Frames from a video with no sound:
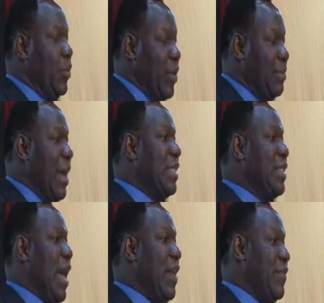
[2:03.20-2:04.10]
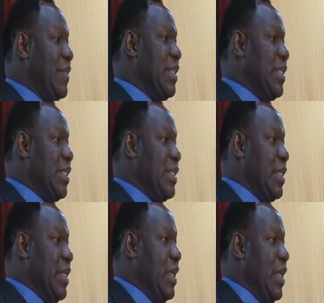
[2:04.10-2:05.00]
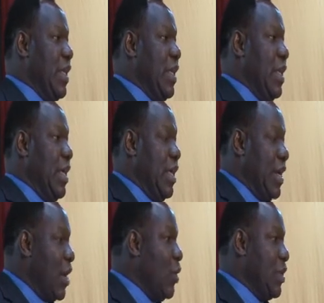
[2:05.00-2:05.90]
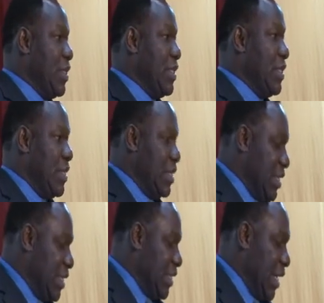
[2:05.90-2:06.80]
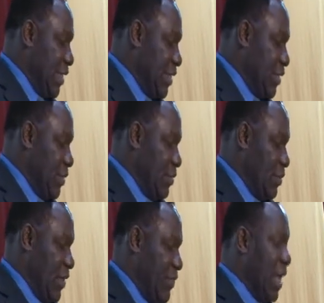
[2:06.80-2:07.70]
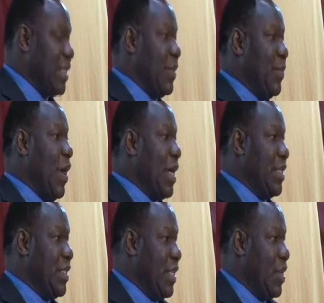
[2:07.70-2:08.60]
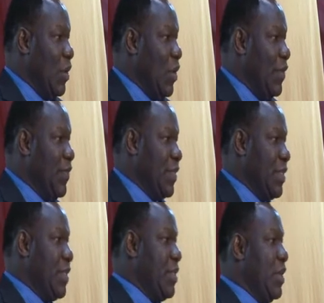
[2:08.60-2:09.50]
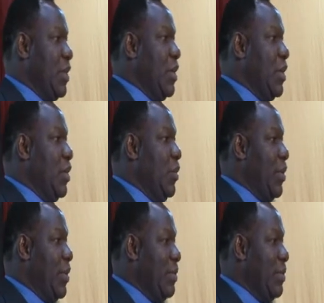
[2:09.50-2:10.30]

we must have these records digitized. We have done some work in state law office. We